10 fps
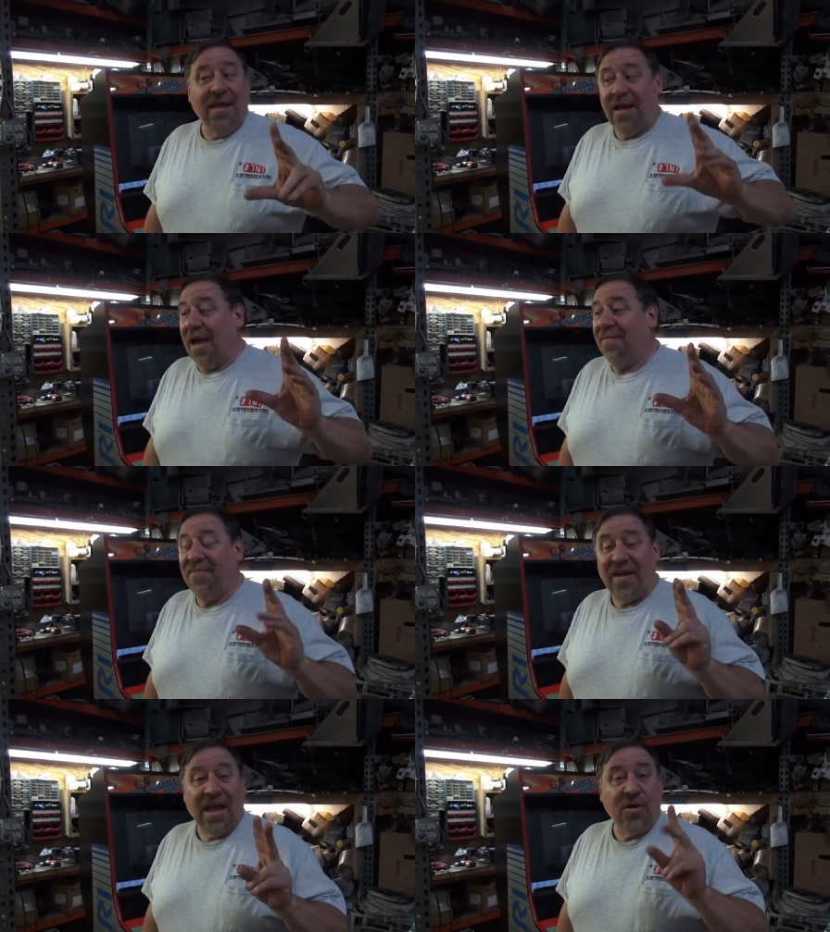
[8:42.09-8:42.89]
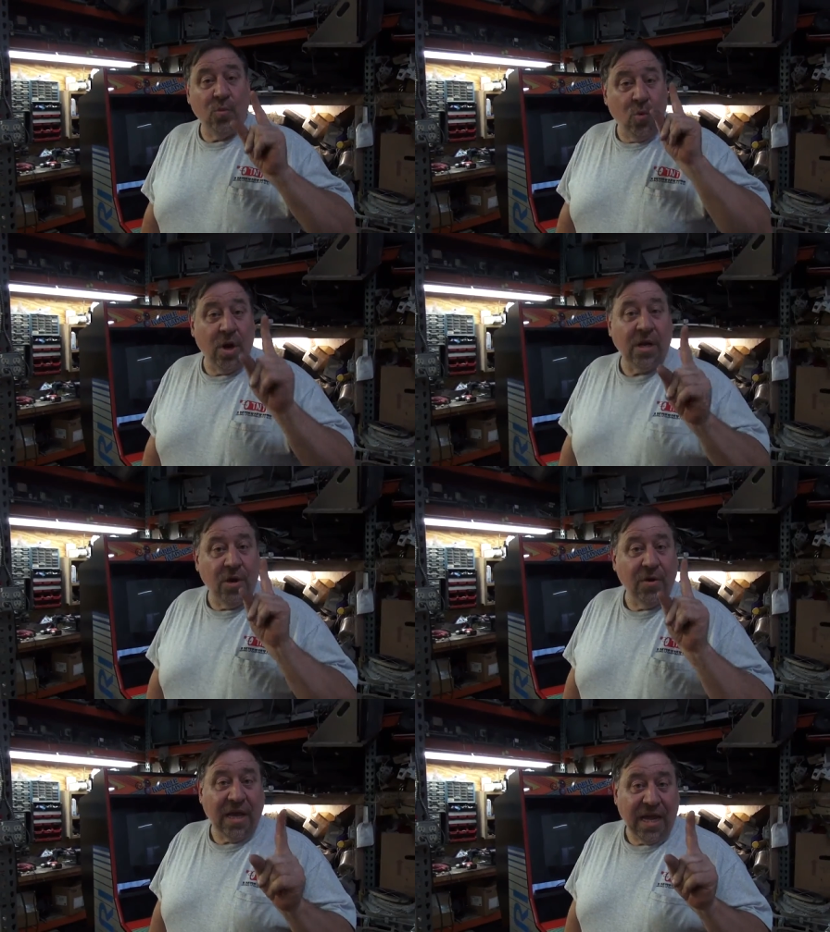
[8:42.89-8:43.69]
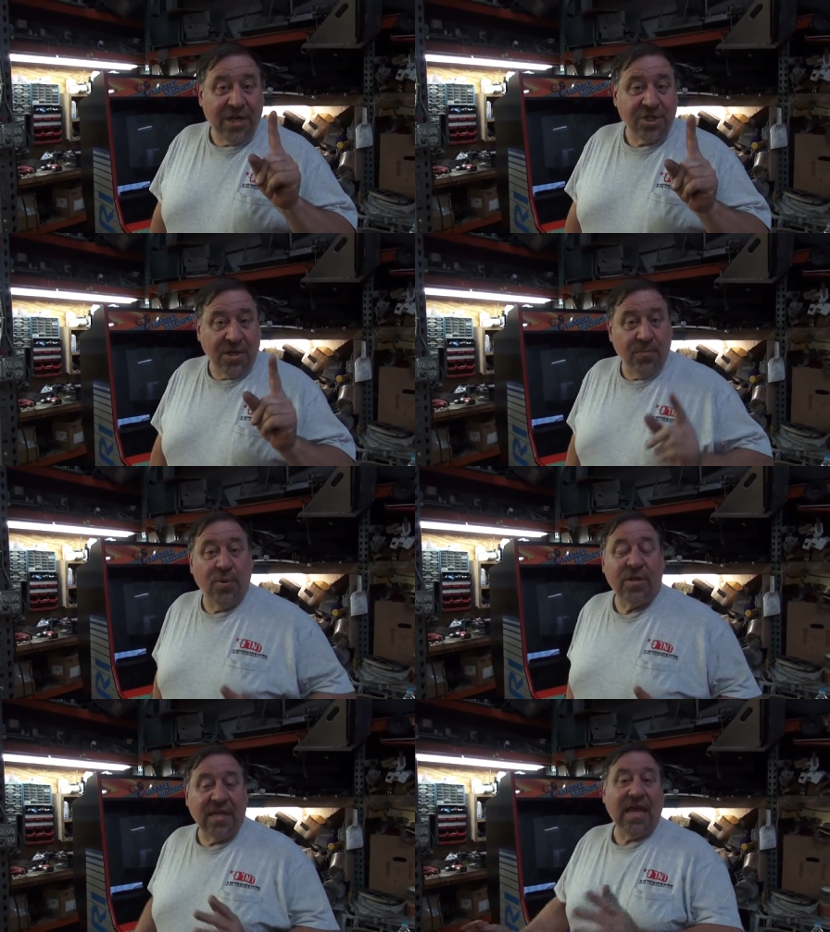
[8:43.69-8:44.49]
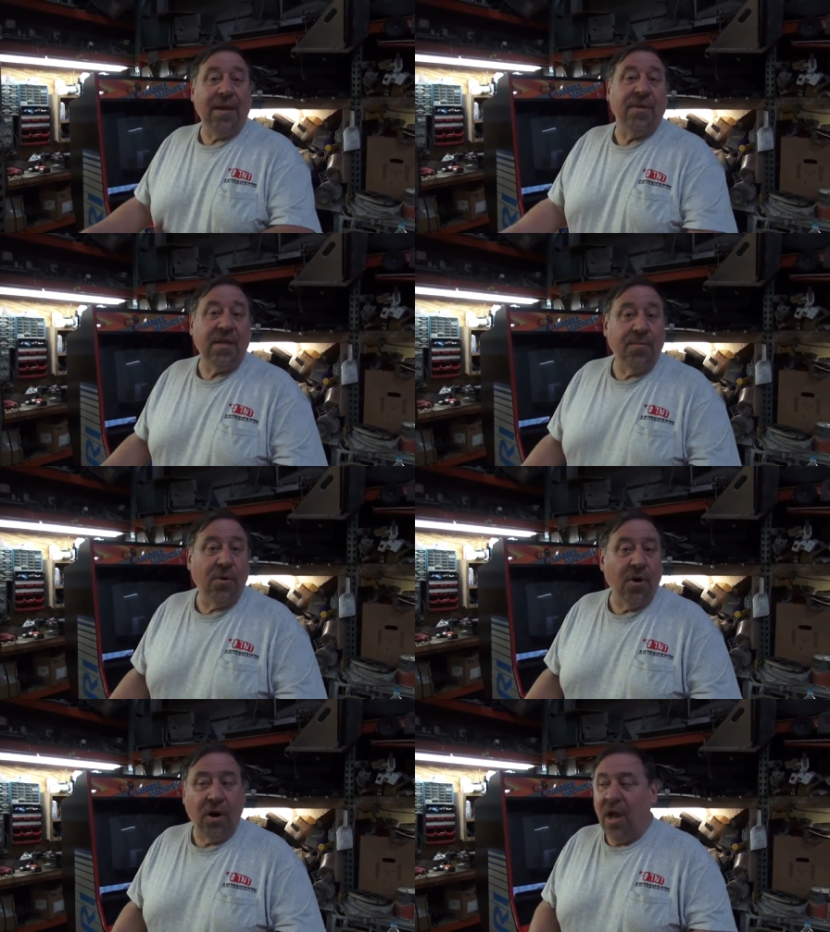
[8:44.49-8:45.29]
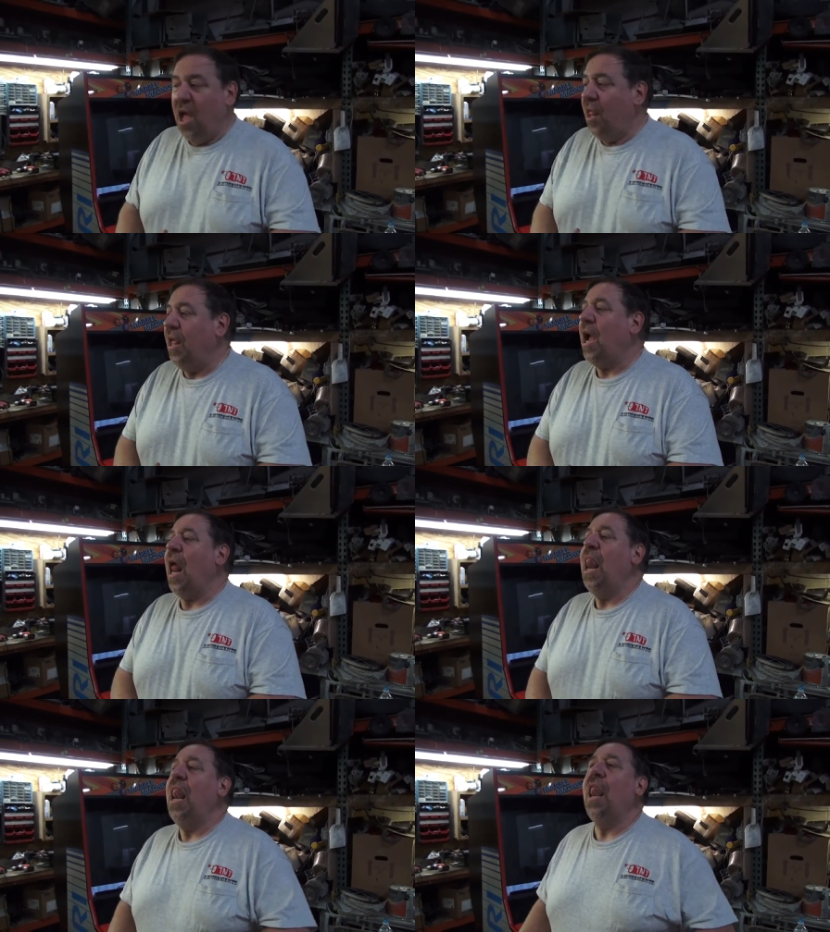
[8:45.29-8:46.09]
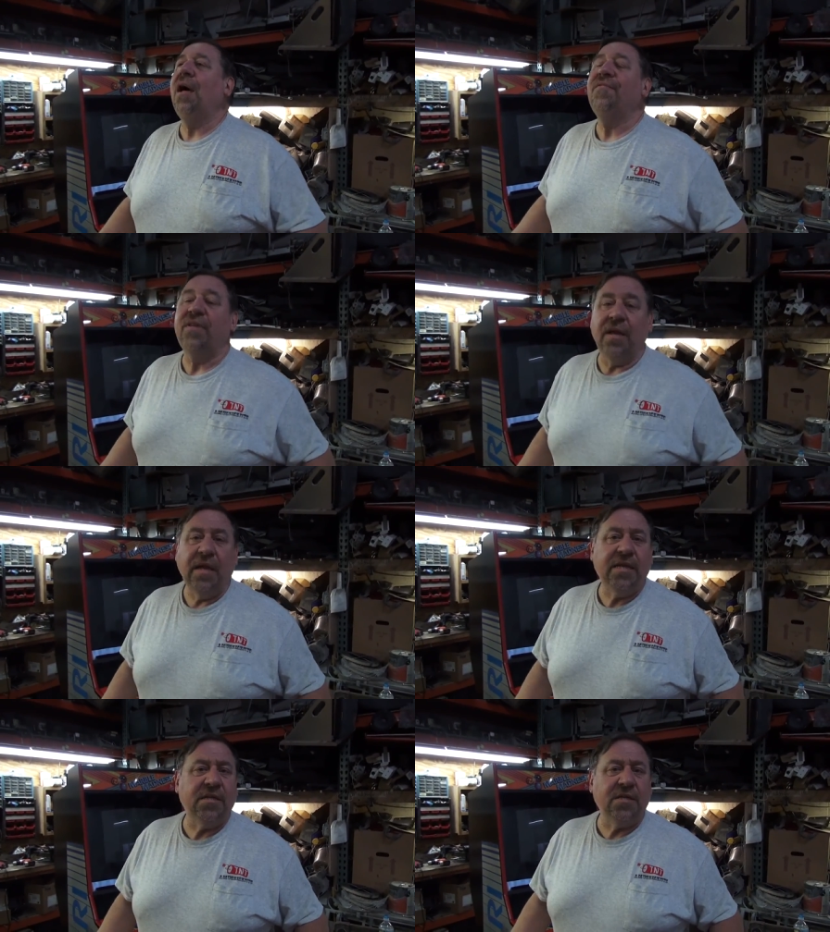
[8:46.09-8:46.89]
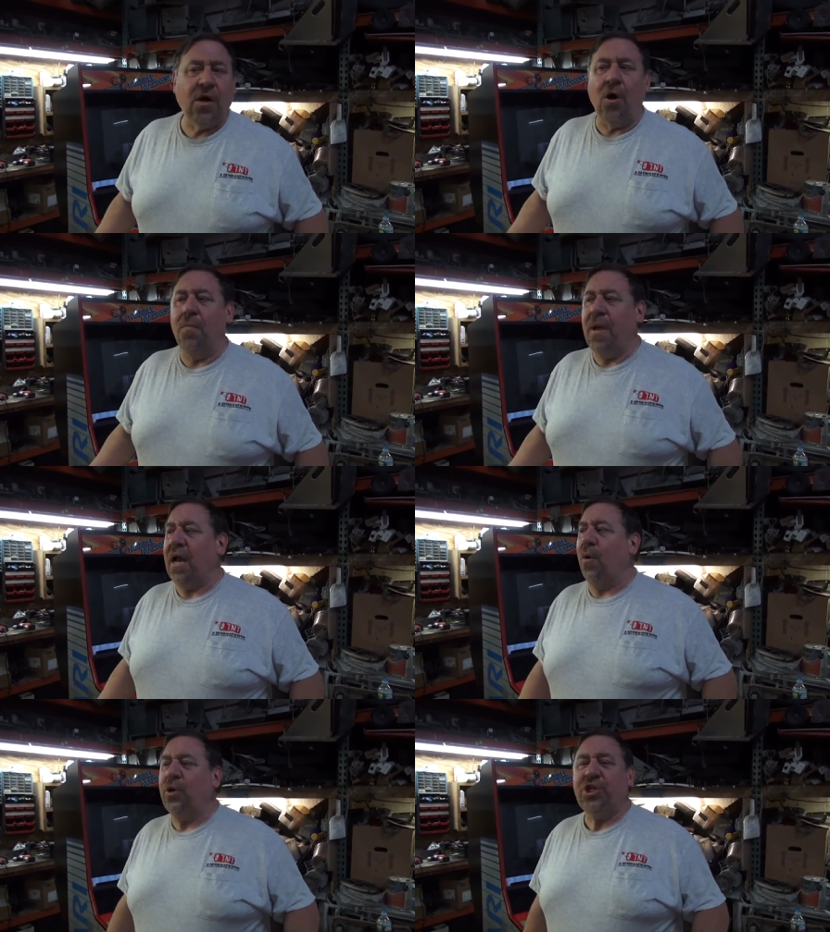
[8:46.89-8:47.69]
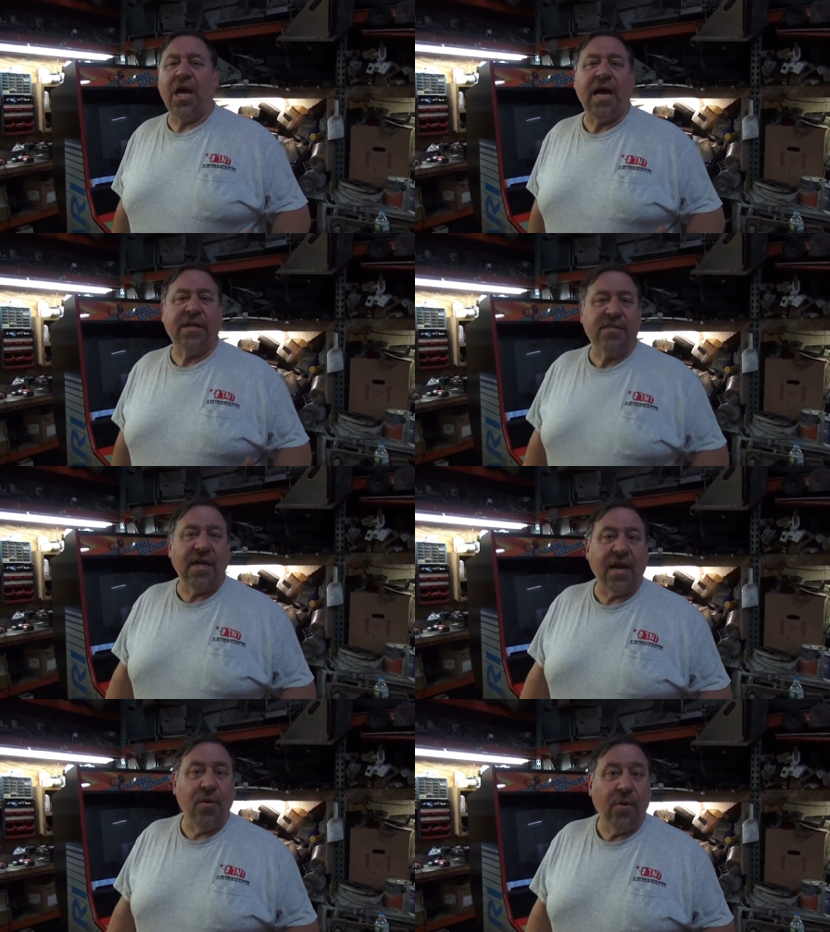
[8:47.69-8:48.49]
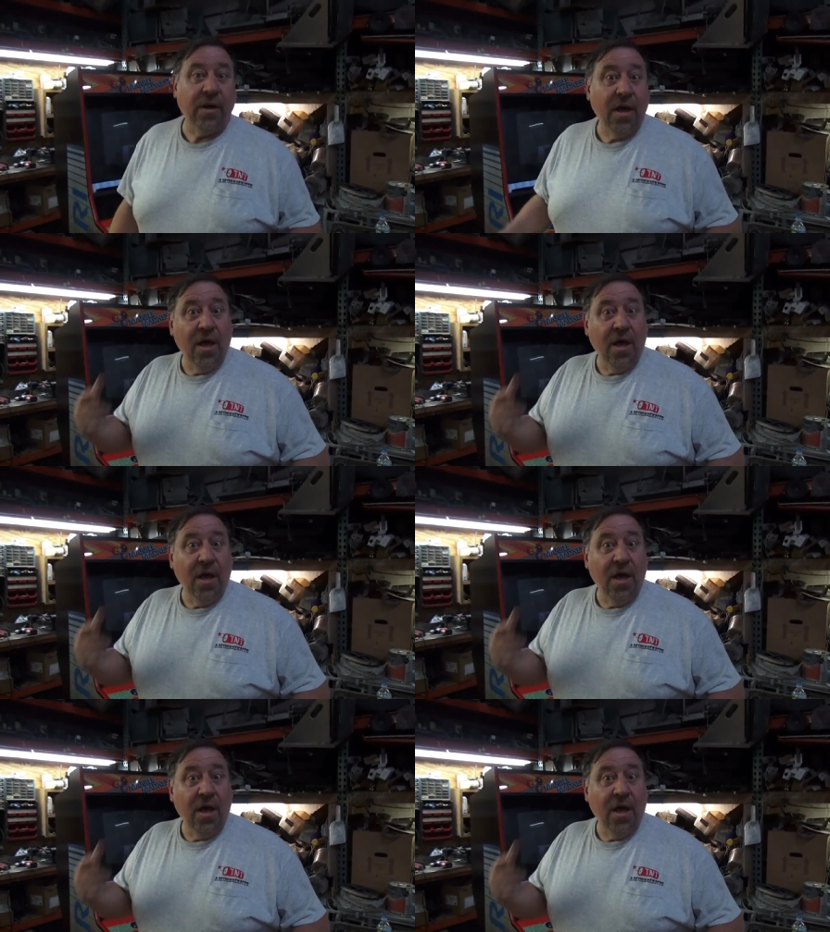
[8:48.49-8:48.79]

Guy found one location, put the game in the bar. The guy loved it. He says, Oh man, I wish you had a second one.